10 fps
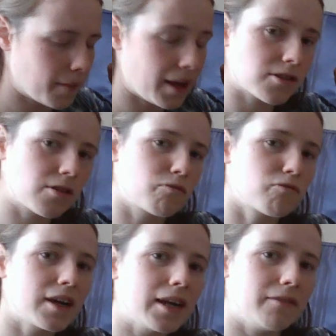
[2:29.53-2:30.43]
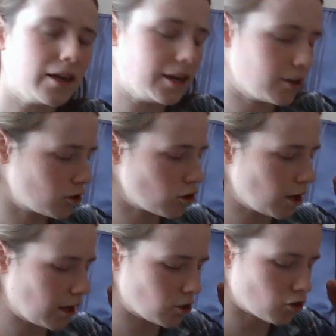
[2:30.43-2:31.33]
It's a really, really good
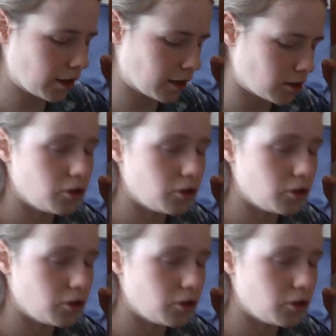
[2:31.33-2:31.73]
trick